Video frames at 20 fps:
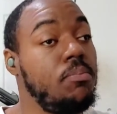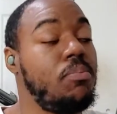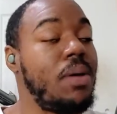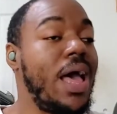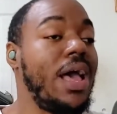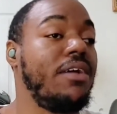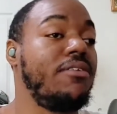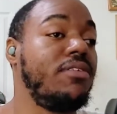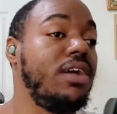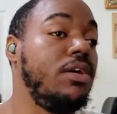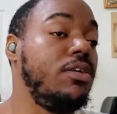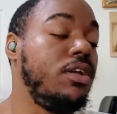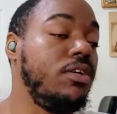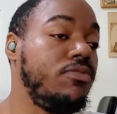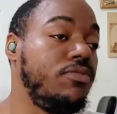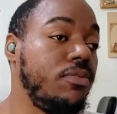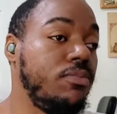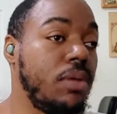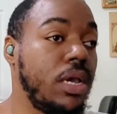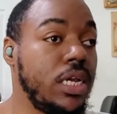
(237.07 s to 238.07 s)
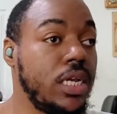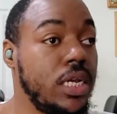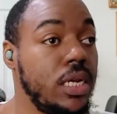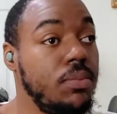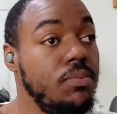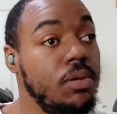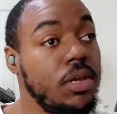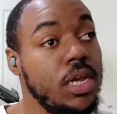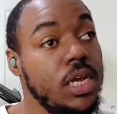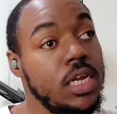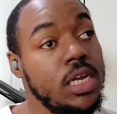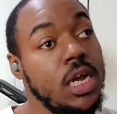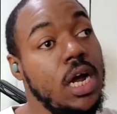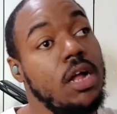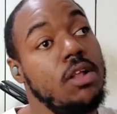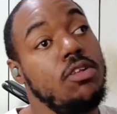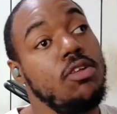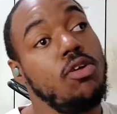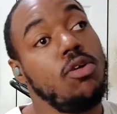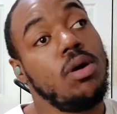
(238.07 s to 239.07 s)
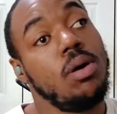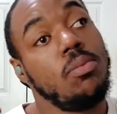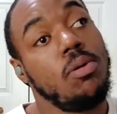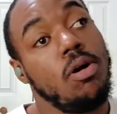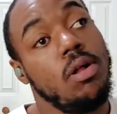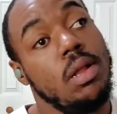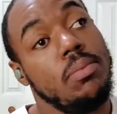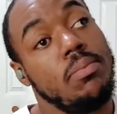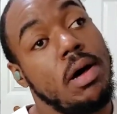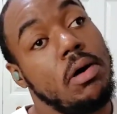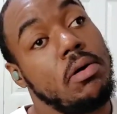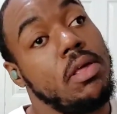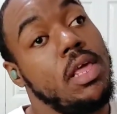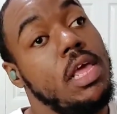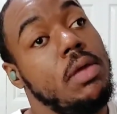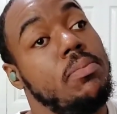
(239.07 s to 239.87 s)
background information, because y'all know I'm all about